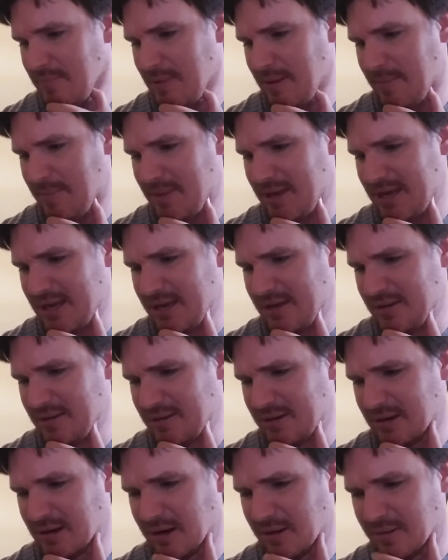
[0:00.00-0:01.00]
big,
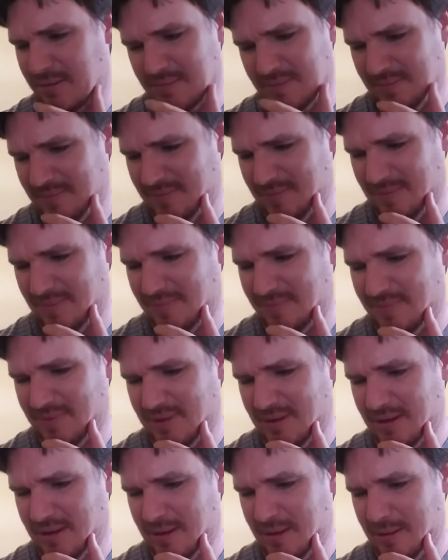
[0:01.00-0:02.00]
you know,
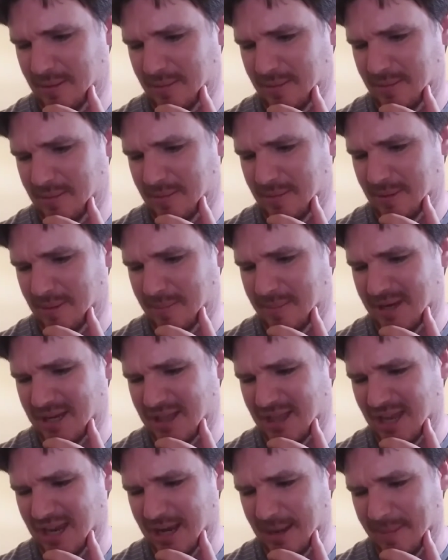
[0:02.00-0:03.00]
big
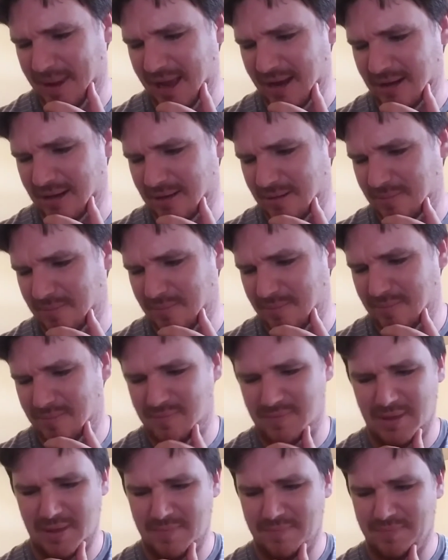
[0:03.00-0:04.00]
thing about it. You
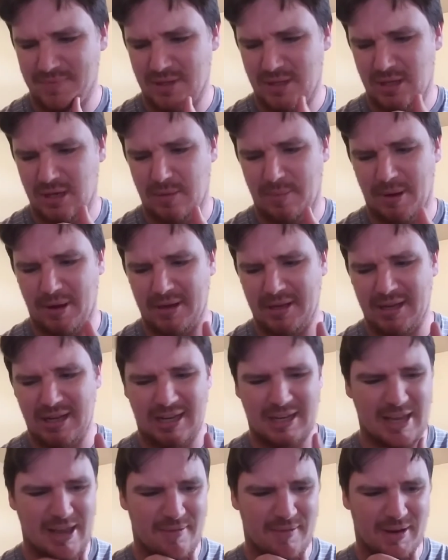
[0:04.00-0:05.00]
can probably
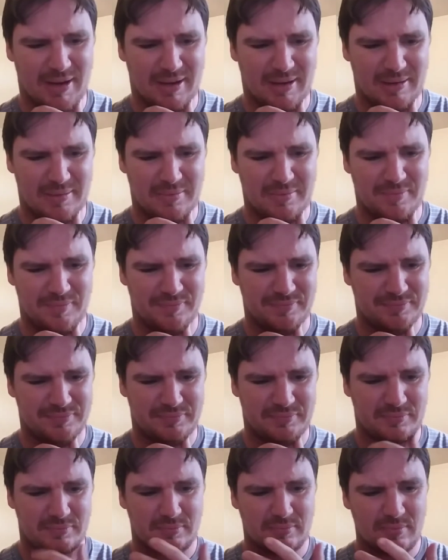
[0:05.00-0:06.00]
like give a
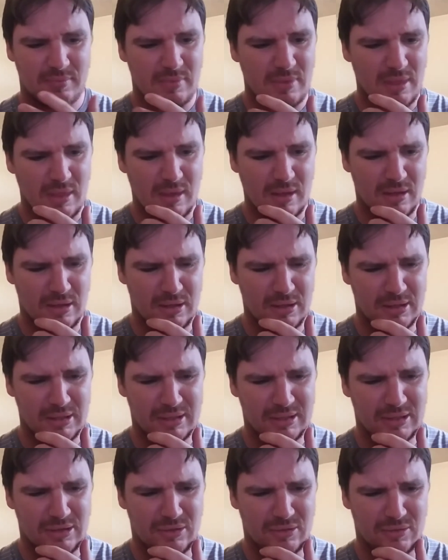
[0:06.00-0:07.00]
good
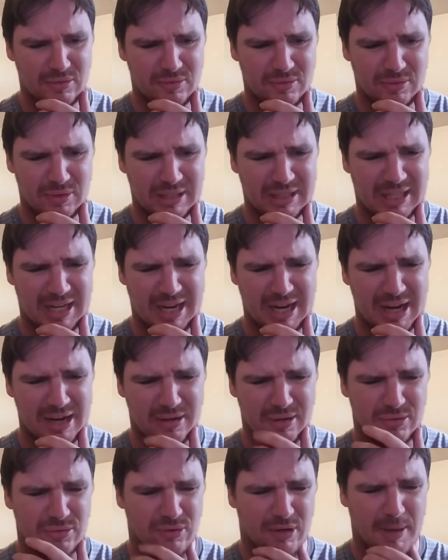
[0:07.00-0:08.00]
10 or
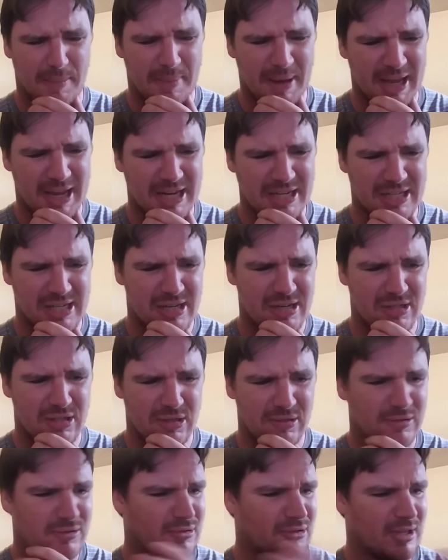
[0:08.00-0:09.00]
20 page
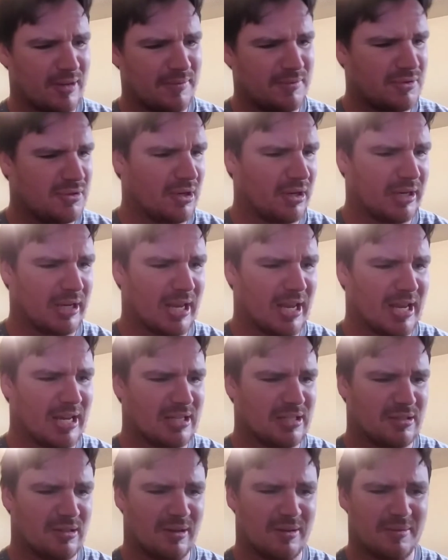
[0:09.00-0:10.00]
issues of Jonah Hex.
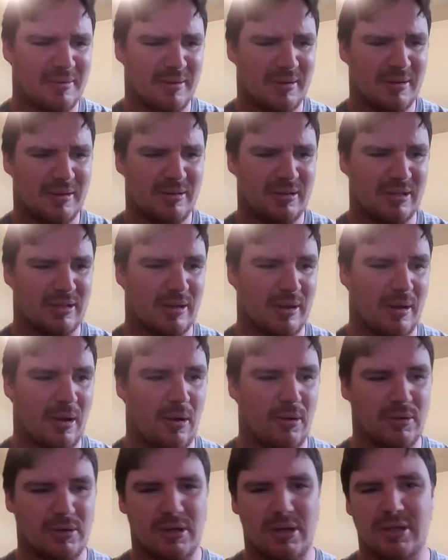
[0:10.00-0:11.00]
There's a
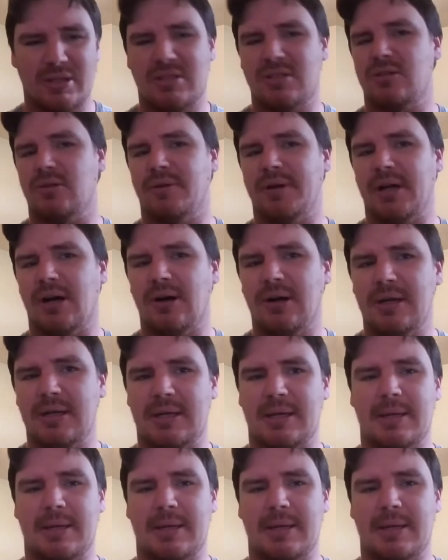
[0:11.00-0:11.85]
whole good story arc.